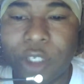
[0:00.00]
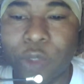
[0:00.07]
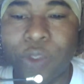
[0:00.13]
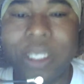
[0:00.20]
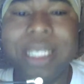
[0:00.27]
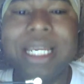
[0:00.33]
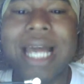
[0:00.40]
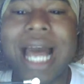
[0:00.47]

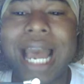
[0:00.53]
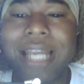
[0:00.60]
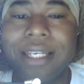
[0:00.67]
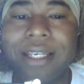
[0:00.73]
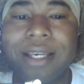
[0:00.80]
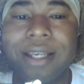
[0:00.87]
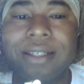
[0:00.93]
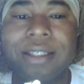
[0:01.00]
unique
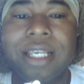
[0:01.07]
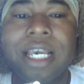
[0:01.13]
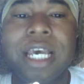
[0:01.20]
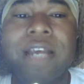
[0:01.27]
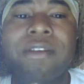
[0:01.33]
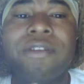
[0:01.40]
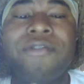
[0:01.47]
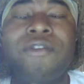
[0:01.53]
ideas
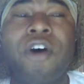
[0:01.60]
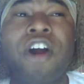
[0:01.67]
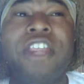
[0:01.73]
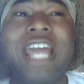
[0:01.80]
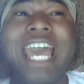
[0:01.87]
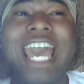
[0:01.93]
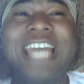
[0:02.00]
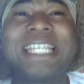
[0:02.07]
to
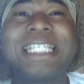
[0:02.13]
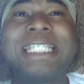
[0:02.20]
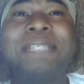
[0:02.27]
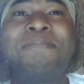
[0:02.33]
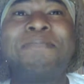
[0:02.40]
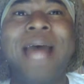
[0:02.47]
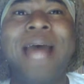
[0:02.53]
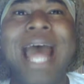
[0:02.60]
further
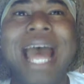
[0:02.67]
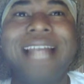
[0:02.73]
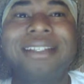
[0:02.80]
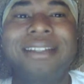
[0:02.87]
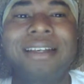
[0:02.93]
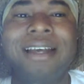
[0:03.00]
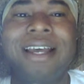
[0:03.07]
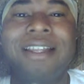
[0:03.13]

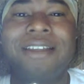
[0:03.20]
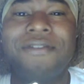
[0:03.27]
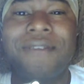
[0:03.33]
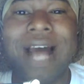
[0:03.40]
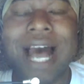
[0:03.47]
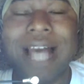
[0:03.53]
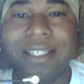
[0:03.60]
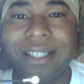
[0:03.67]
expand the
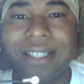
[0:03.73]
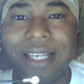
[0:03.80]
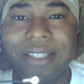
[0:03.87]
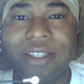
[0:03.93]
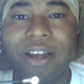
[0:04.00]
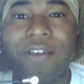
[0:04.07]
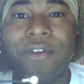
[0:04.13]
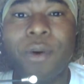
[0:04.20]

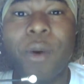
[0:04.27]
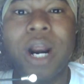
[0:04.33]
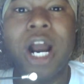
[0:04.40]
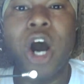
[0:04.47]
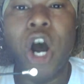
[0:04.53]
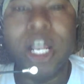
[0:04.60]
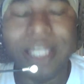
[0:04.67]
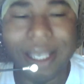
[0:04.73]
vastness of
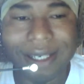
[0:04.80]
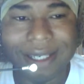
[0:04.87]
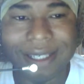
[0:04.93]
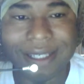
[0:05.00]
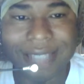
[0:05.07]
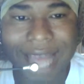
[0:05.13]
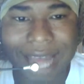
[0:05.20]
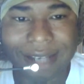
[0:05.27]
our
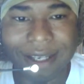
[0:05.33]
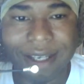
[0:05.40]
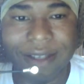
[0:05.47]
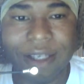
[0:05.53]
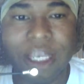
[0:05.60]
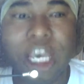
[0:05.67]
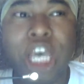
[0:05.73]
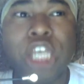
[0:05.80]

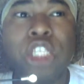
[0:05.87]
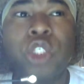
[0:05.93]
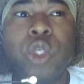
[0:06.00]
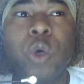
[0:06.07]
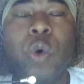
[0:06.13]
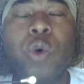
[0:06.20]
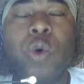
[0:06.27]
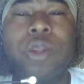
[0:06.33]
understanding
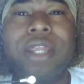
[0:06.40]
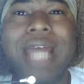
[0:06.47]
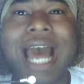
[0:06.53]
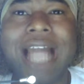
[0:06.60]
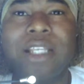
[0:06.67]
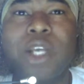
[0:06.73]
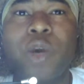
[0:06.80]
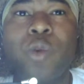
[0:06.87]
so
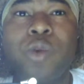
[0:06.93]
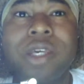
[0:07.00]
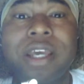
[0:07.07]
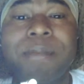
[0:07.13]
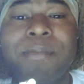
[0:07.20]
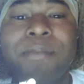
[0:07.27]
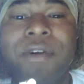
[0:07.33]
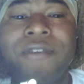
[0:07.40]
that we
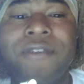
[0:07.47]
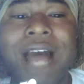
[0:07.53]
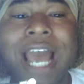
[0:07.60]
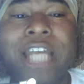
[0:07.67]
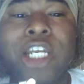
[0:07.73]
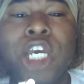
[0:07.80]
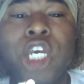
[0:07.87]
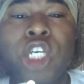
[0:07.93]
can
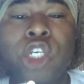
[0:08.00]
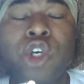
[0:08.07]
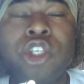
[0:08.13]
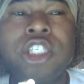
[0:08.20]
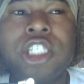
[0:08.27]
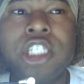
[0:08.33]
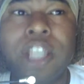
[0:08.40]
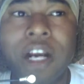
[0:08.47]
provide
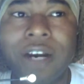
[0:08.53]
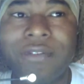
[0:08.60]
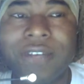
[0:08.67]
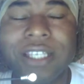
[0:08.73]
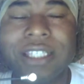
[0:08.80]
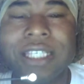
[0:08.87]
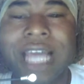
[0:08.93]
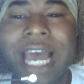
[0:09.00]
good
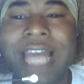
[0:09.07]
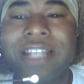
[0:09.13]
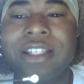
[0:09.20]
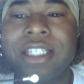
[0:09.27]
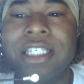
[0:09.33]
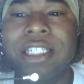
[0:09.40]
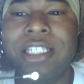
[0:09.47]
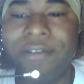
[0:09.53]
service and
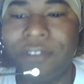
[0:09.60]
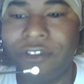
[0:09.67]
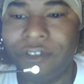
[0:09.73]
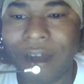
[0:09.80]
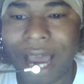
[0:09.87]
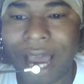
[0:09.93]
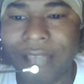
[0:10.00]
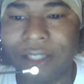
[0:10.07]
civil
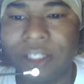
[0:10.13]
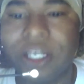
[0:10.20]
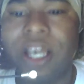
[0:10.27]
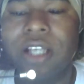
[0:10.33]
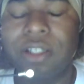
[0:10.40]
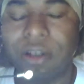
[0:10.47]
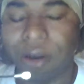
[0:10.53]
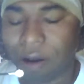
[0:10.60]
rights
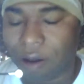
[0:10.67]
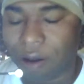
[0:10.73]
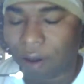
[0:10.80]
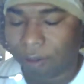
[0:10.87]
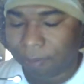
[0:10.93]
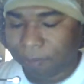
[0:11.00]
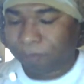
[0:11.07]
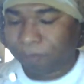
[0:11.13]
to
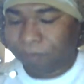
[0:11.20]
all.